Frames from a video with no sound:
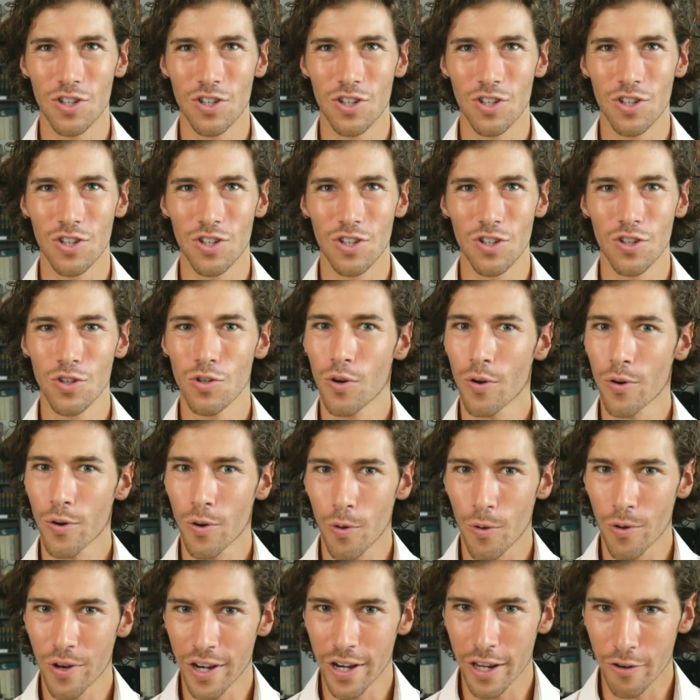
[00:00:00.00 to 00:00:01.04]
You don't
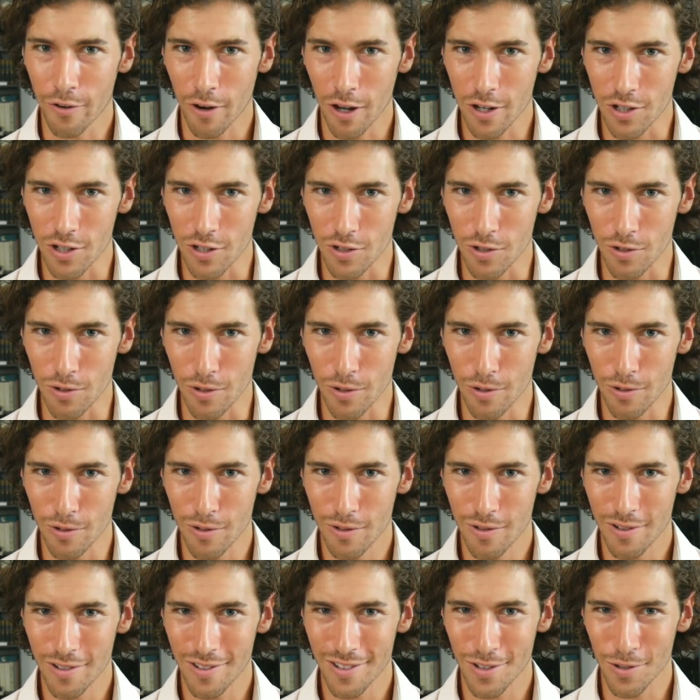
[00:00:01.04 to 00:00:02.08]
hold any grudges, do you,
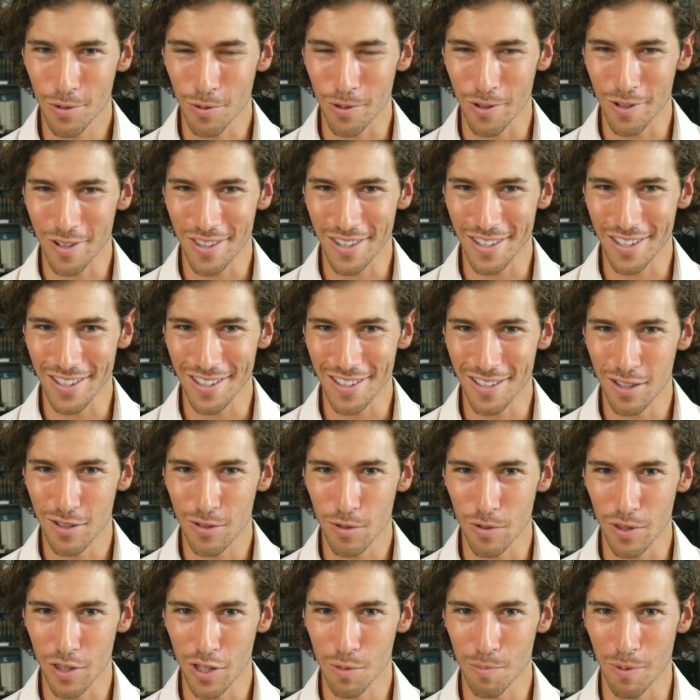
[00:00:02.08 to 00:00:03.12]
toward
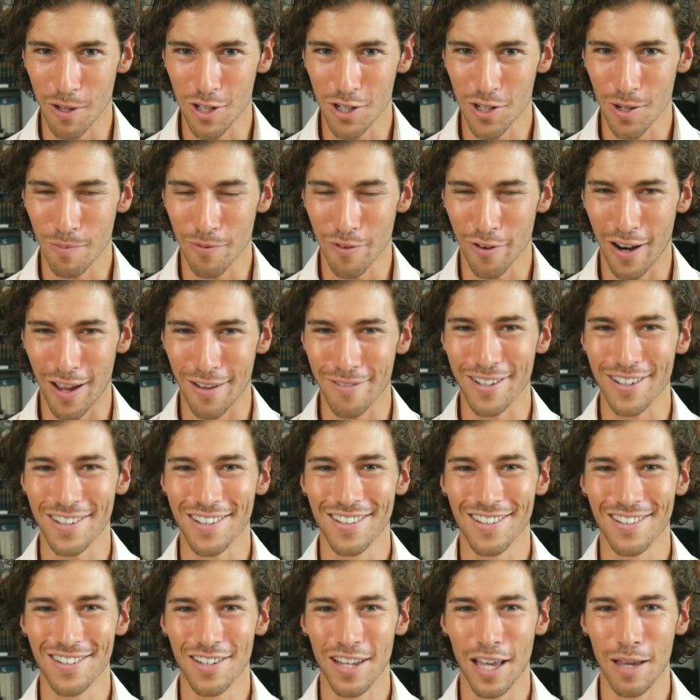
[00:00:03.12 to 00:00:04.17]
the spaceship for
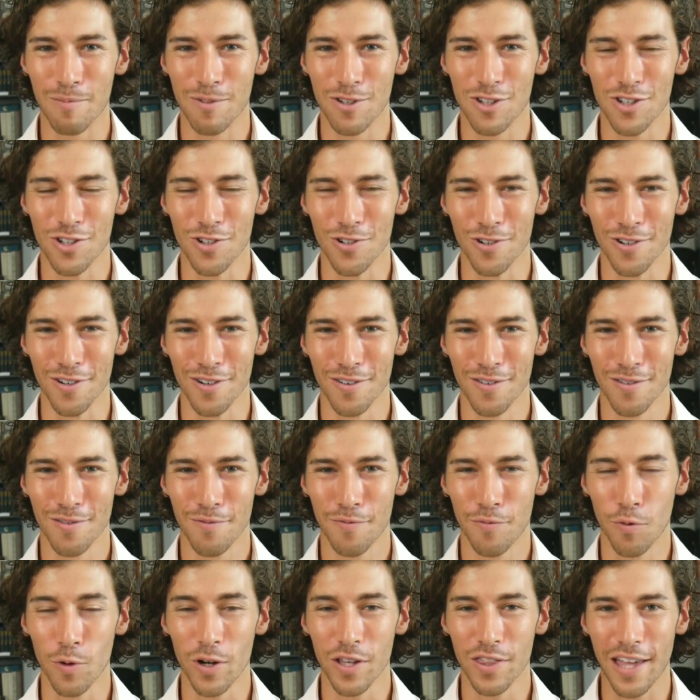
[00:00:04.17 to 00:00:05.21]
having damaged your
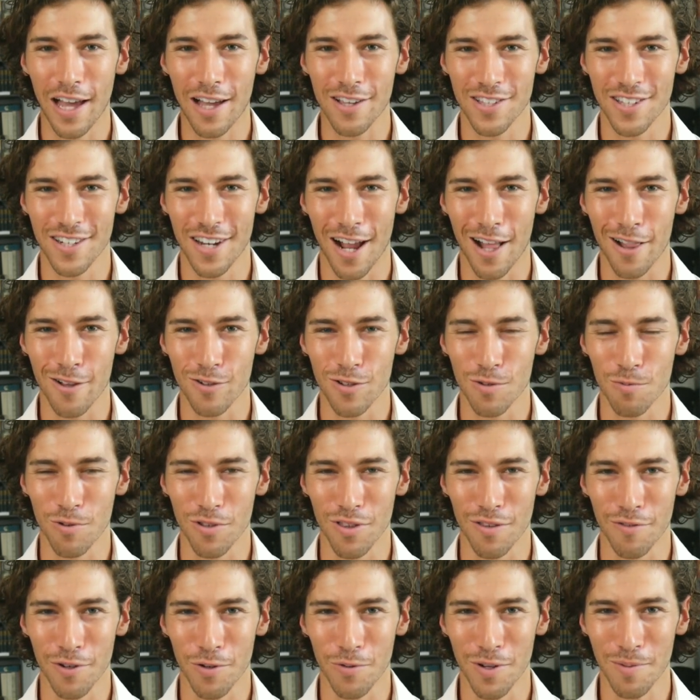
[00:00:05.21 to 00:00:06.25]
$40,000 worth
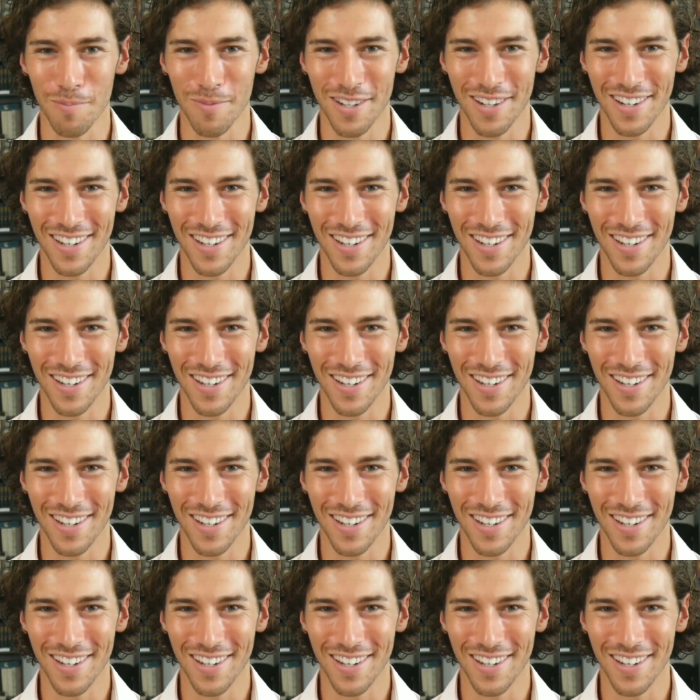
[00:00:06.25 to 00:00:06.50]
of equipment?